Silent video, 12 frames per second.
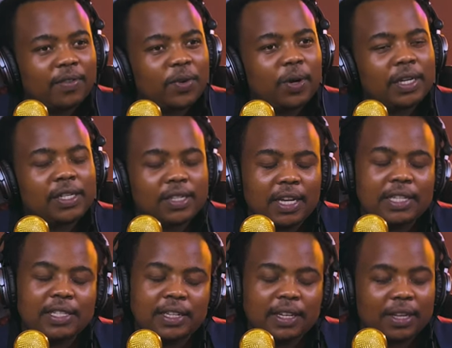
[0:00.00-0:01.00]
Everyone is
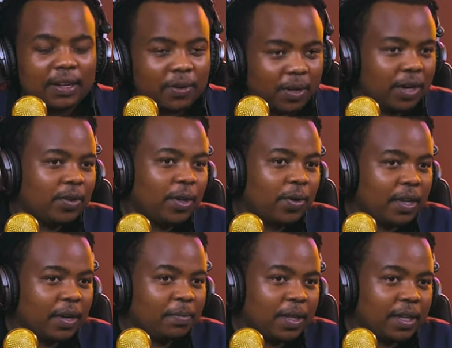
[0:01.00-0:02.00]
just, look at how you're
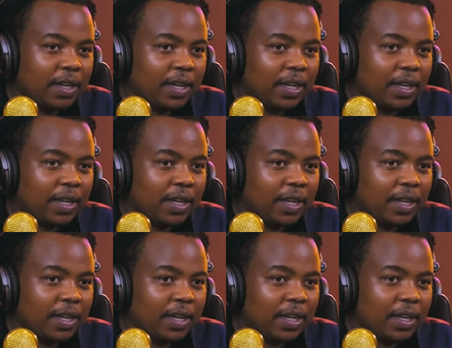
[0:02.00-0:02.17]
looking at